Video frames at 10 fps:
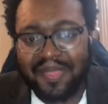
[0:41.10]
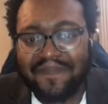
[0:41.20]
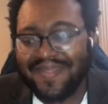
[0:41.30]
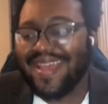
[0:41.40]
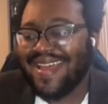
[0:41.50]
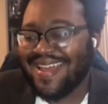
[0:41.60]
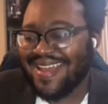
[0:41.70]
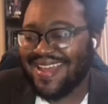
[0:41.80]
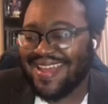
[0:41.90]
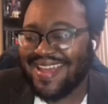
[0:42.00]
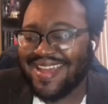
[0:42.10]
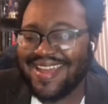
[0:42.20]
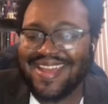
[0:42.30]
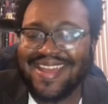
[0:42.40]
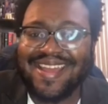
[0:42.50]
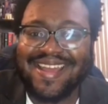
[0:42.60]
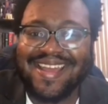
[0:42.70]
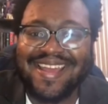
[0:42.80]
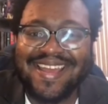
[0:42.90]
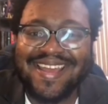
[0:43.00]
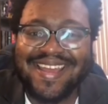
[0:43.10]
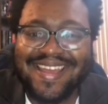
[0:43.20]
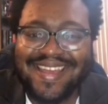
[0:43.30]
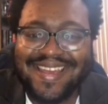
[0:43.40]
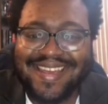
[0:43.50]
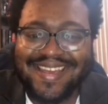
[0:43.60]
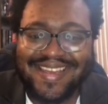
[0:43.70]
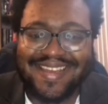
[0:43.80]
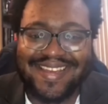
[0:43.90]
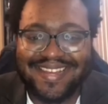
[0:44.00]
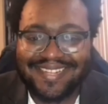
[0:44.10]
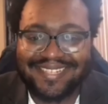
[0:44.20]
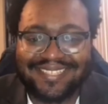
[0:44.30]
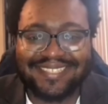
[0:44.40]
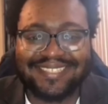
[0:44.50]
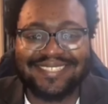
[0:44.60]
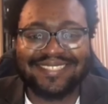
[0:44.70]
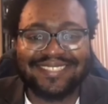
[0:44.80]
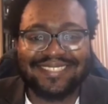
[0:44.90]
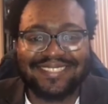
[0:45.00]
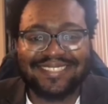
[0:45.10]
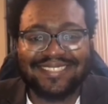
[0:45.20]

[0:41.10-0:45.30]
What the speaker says: (silent)